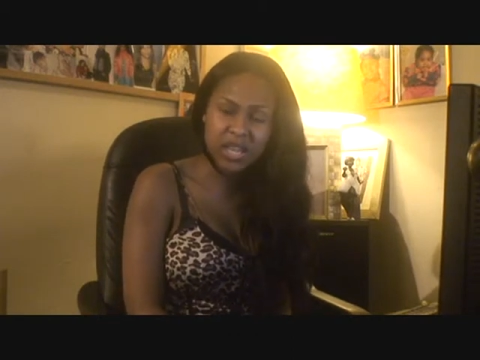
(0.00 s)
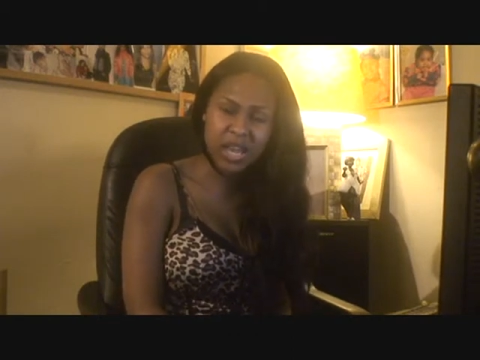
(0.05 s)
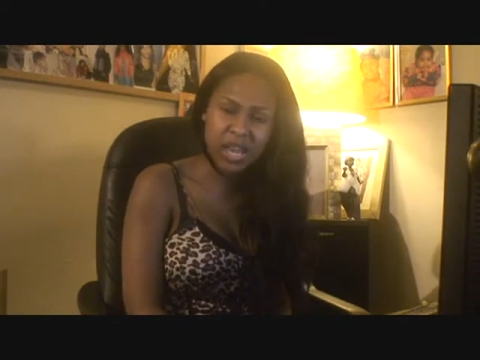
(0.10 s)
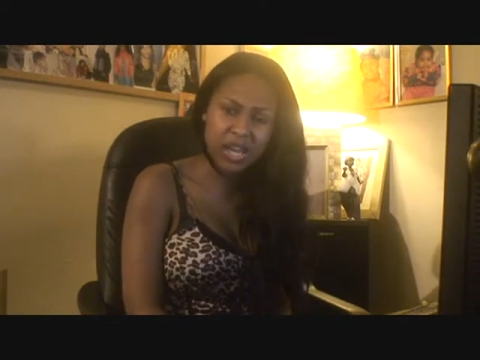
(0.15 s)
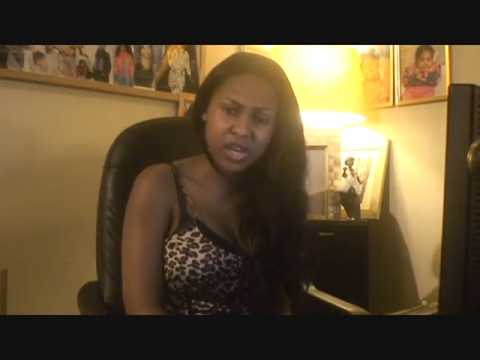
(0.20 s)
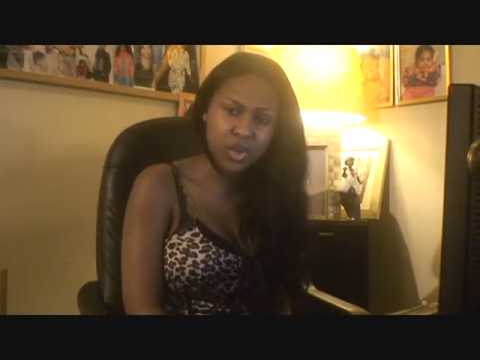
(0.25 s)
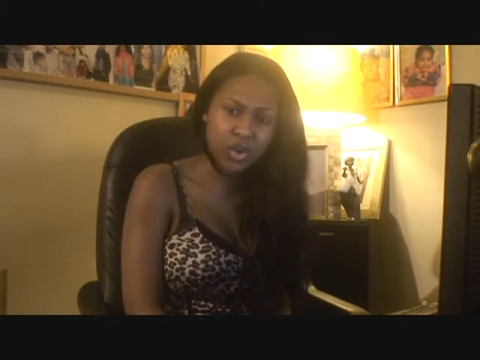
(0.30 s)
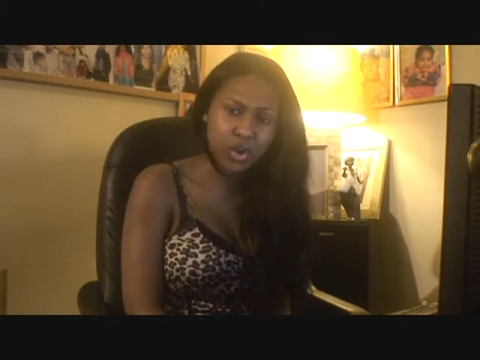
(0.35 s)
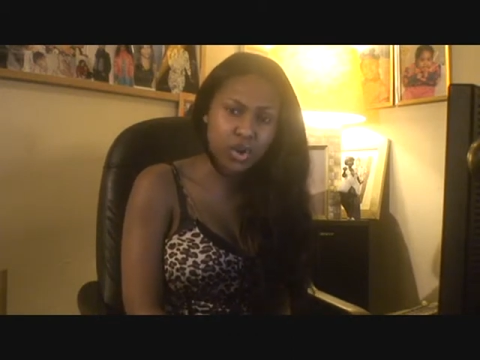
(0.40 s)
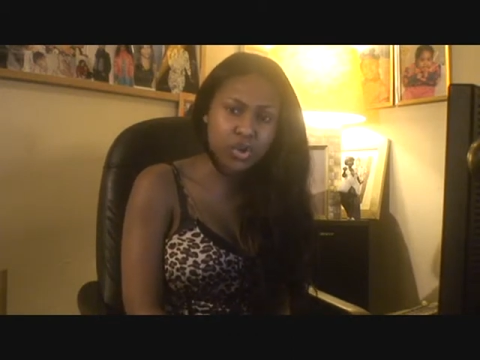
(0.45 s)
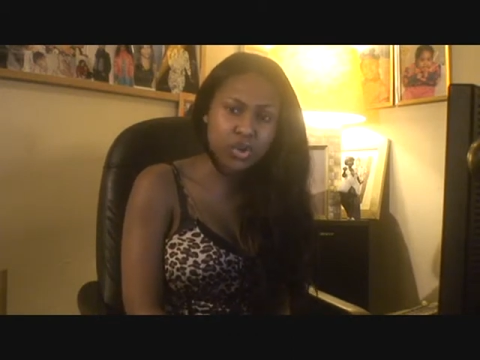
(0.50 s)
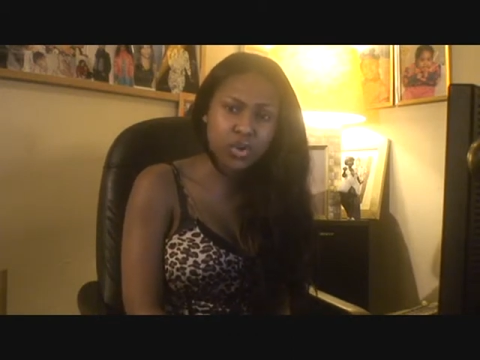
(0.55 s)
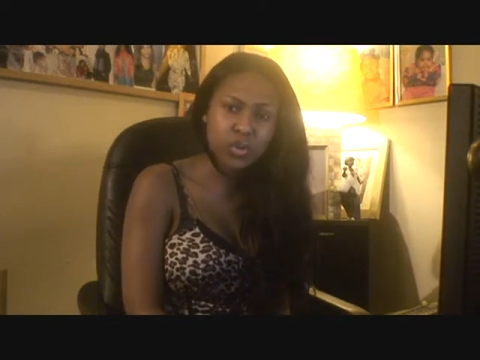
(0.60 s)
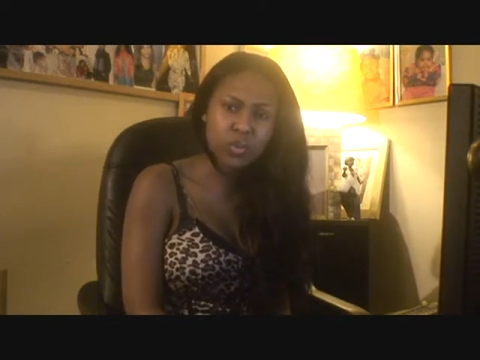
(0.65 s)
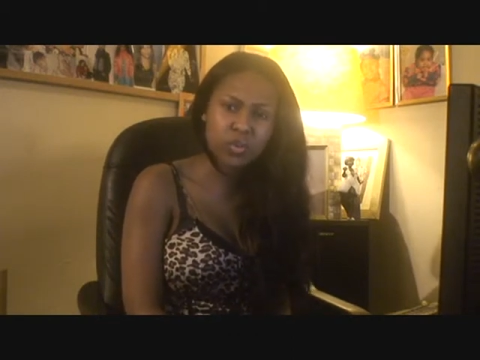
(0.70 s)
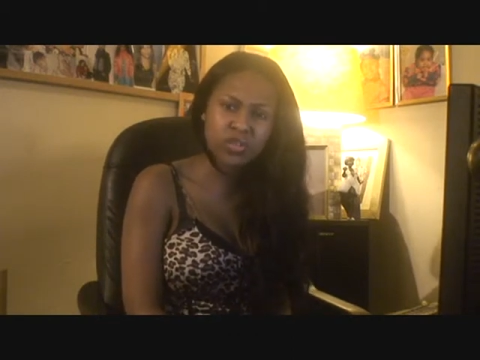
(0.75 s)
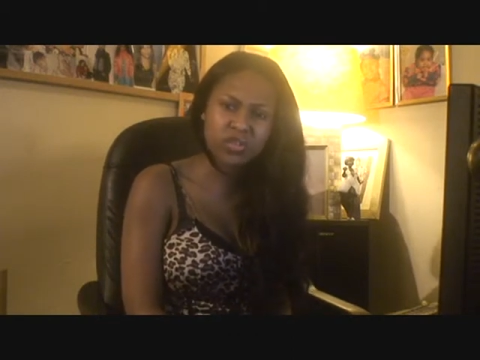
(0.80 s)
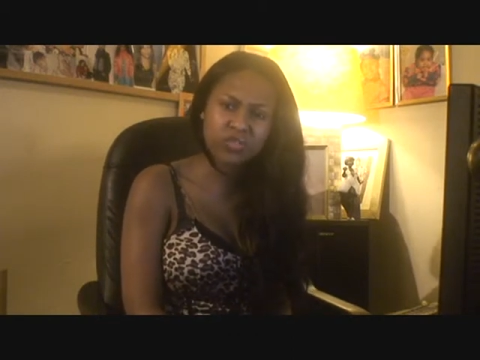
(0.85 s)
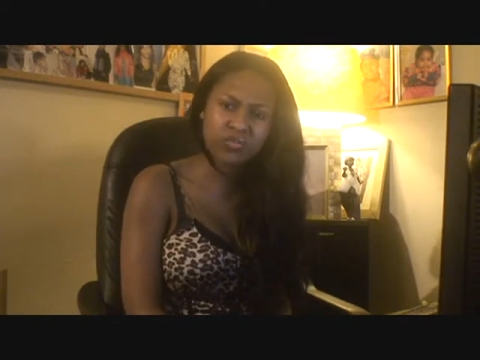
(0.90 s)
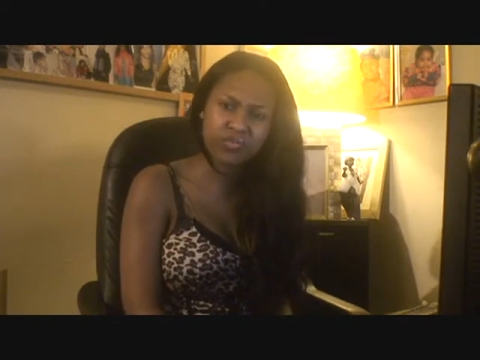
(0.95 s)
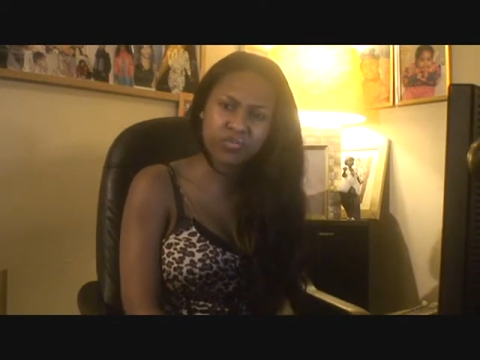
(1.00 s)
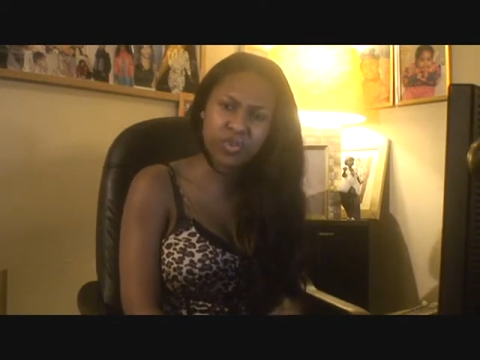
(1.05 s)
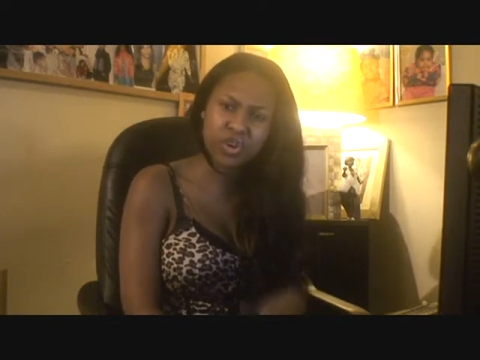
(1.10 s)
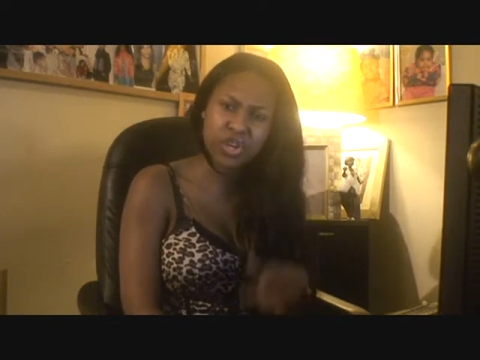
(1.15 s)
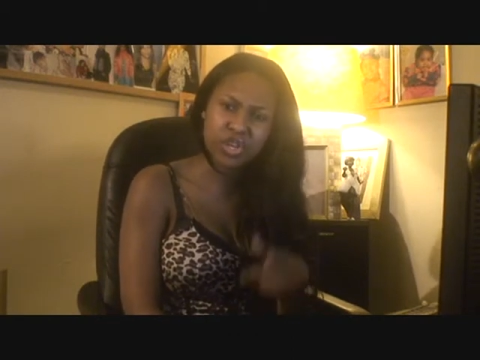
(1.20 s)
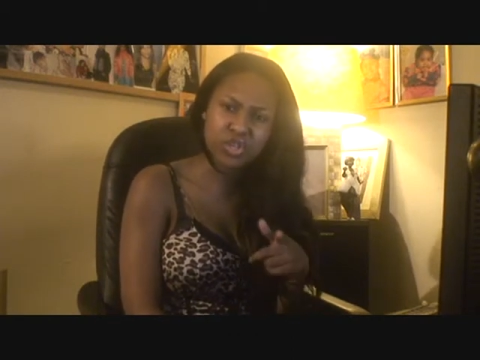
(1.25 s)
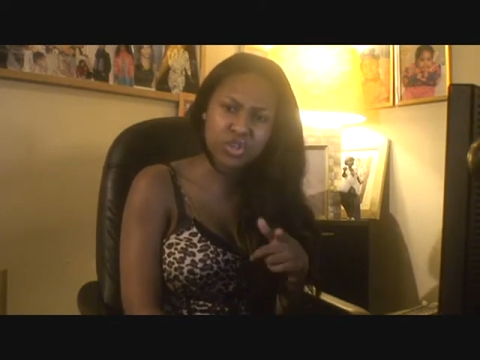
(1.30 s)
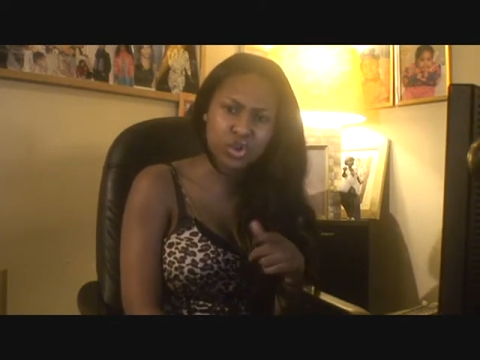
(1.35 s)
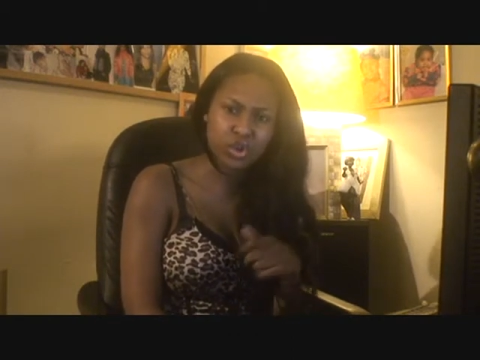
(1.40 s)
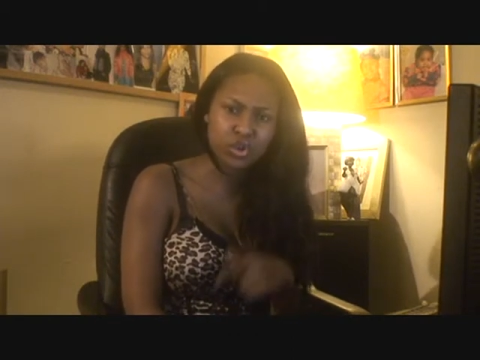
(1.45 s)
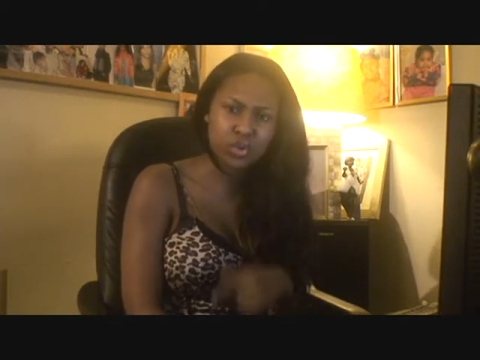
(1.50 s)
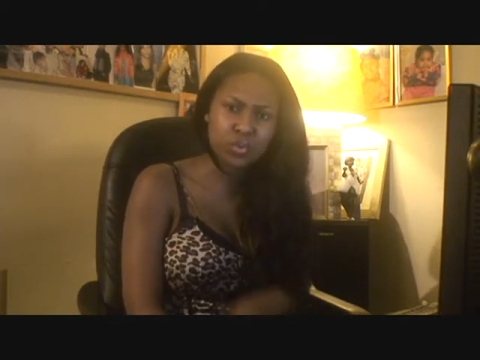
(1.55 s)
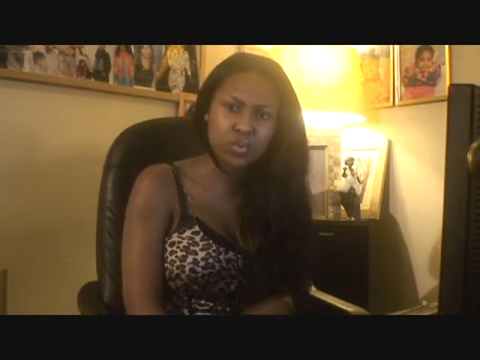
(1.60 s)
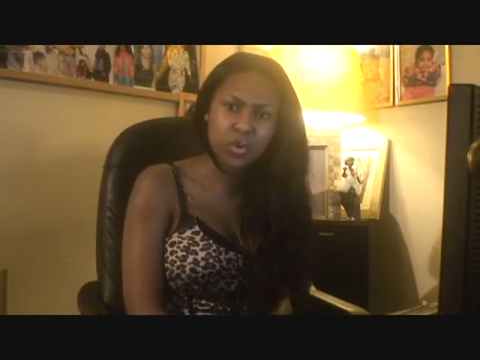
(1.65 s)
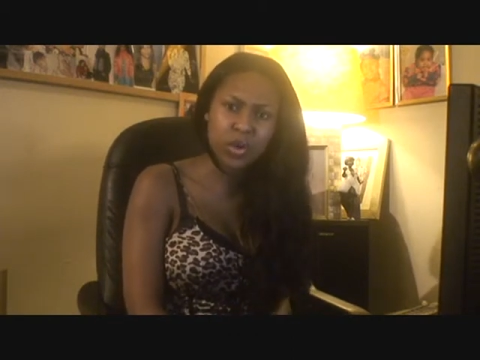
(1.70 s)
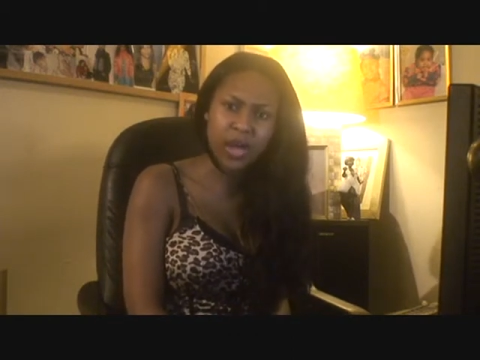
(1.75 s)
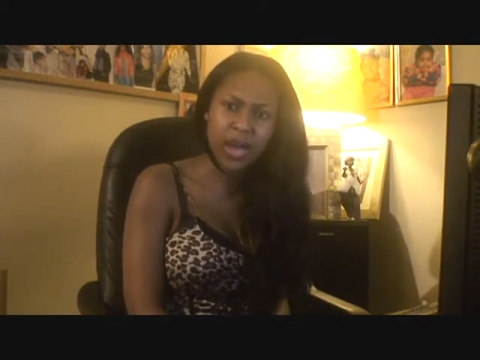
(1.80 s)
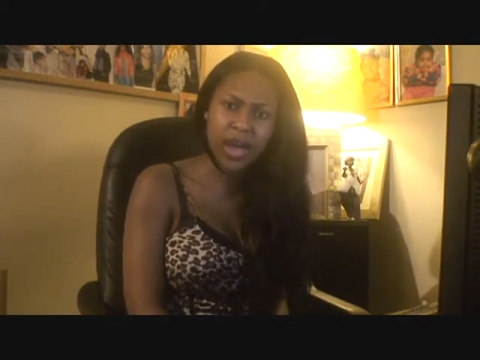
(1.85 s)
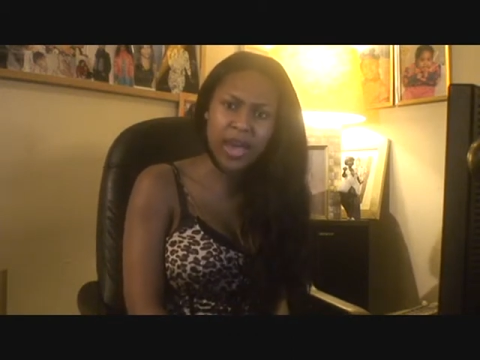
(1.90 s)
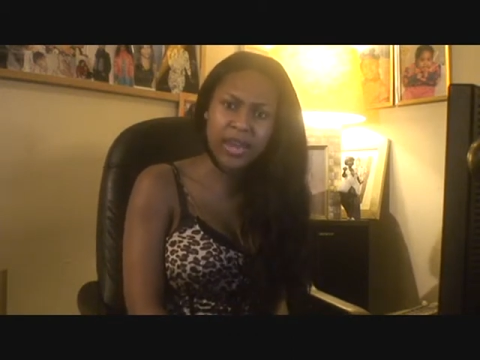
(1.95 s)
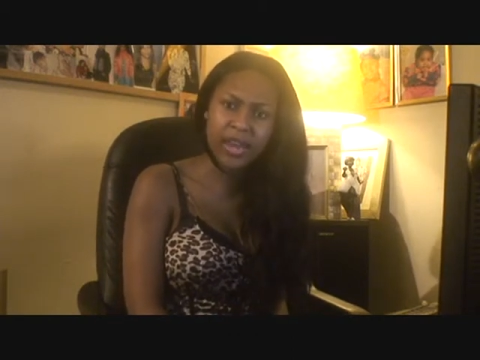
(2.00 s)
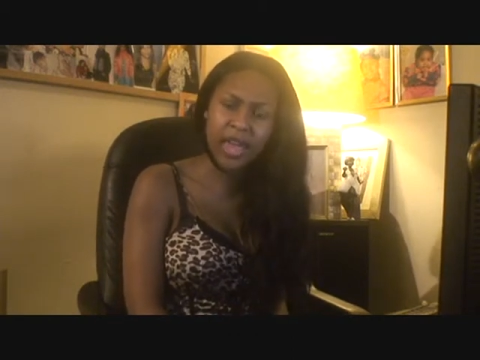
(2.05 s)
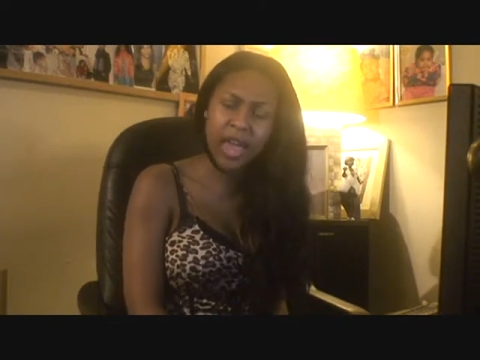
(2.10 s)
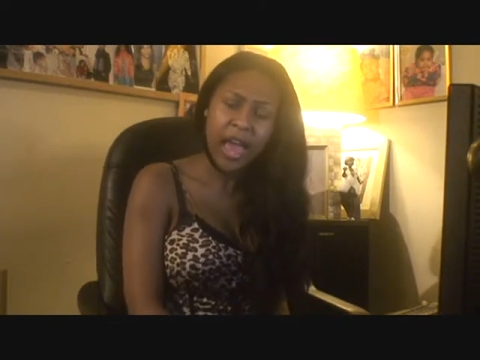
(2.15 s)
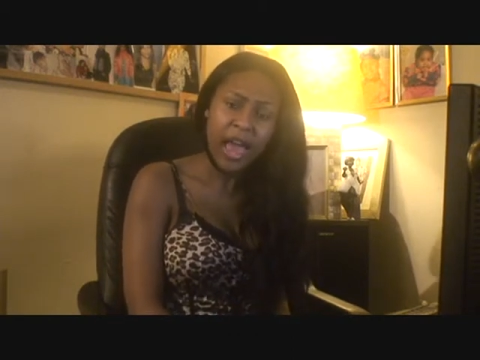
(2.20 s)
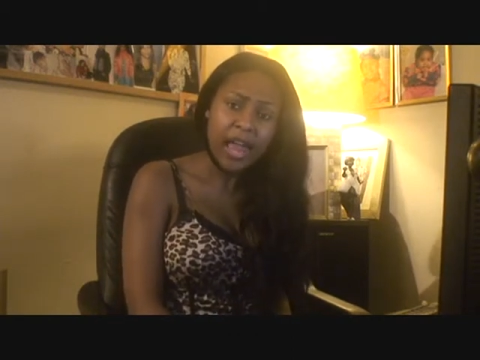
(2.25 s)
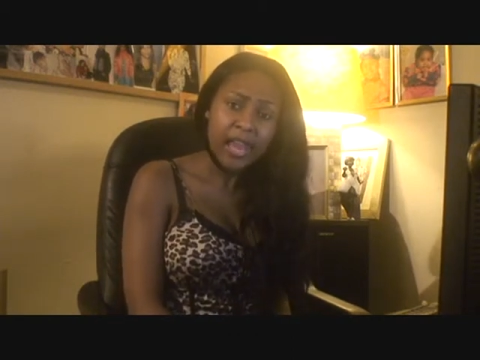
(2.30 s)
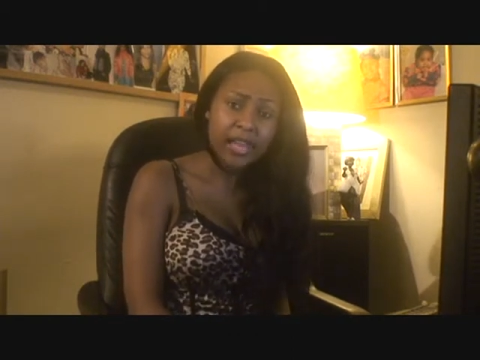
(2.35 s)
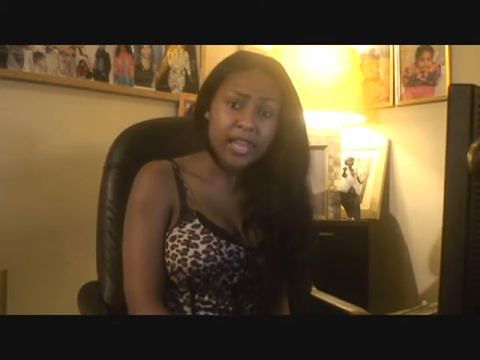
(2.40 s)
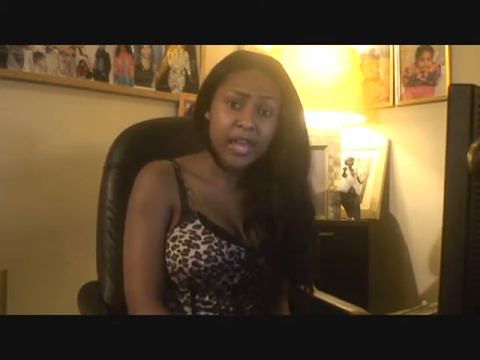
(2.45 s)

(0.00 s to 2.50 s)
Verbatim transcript: hating on you with your friends, but you got it.